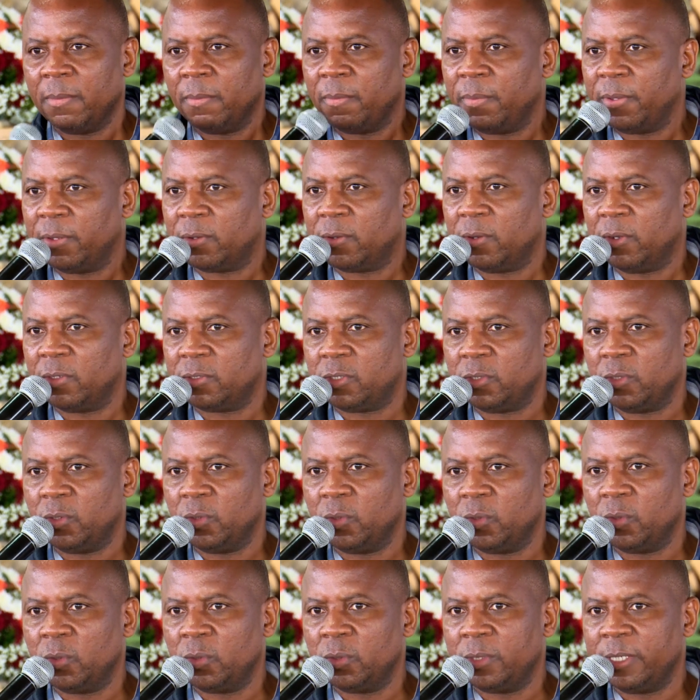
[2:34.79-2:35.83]
because
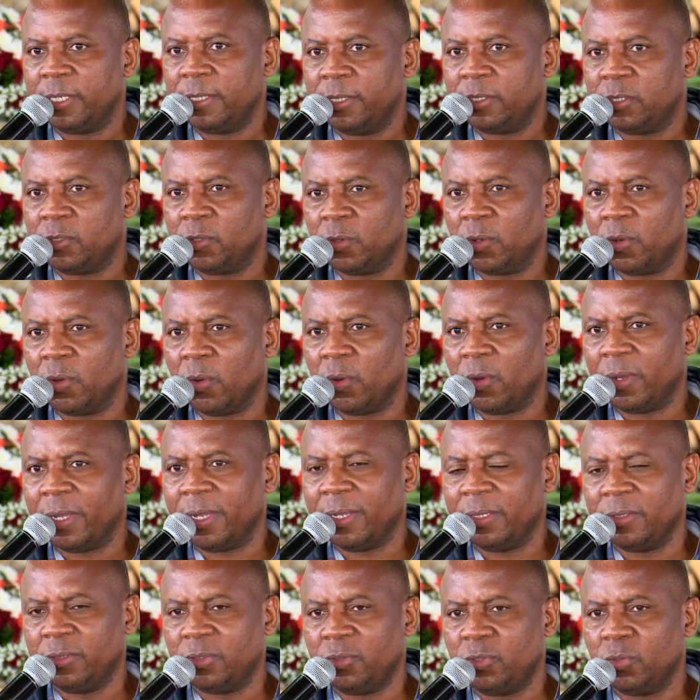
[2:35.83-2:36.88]
you need to go
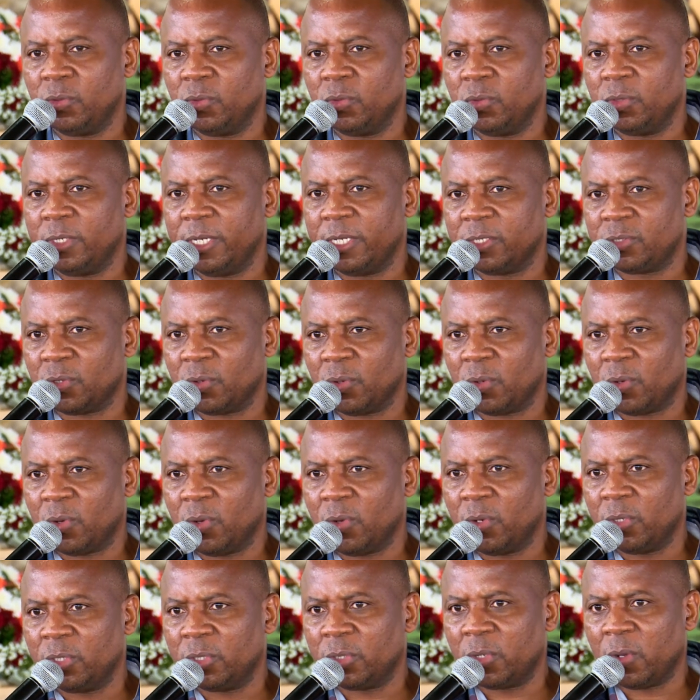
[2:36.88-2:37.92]
and do the
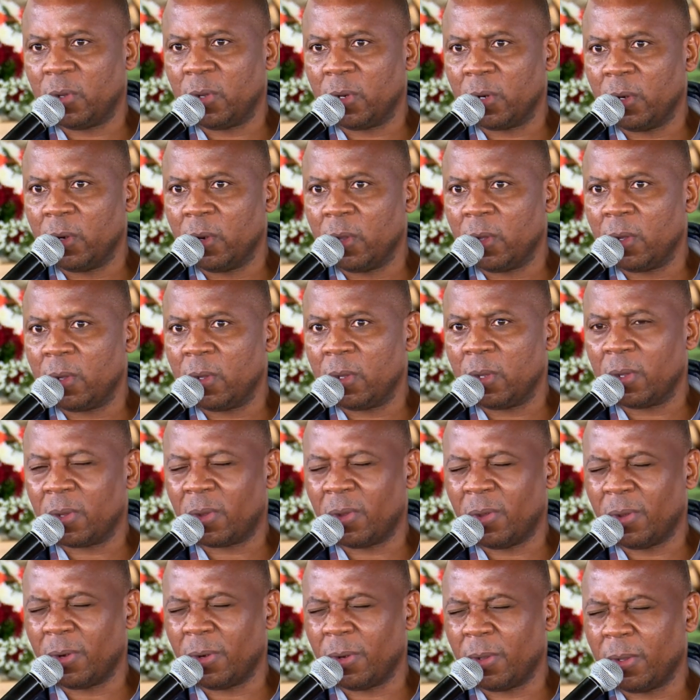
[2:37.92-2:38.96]
so-called
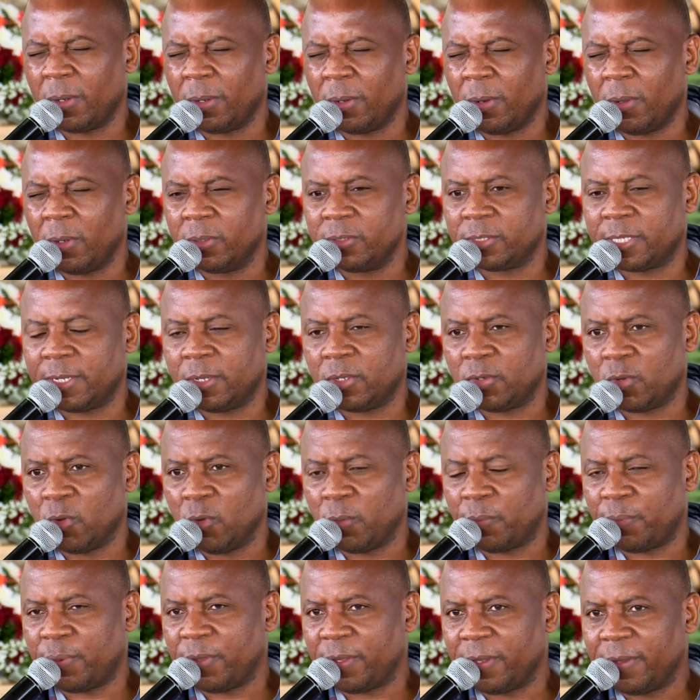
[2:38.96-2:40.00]

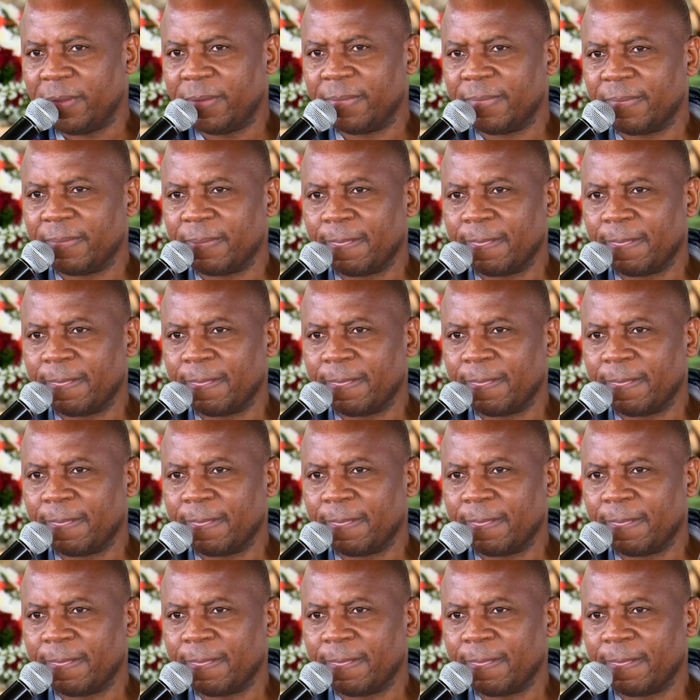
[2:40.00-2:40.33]
colonoscopy.